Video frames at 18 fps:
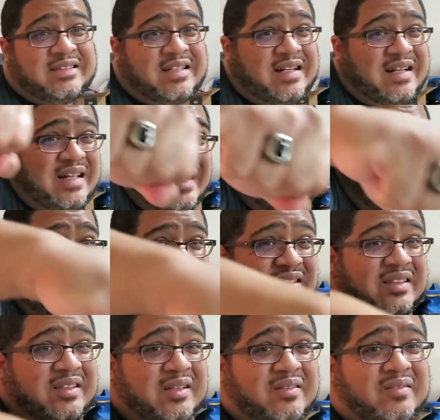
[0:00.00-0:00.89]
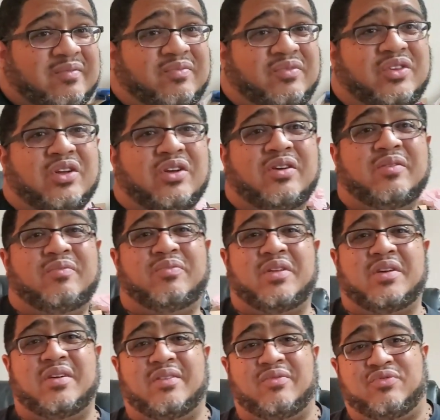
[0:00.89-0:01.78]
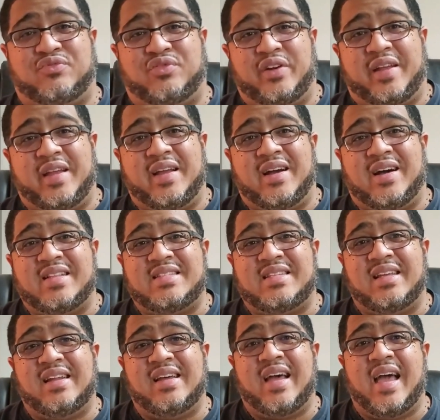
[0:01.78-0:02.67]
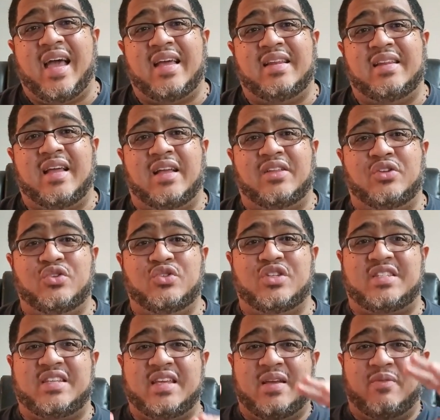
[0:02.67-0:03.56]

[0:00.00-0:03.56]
clocked the the freaking Godzilla and and you just see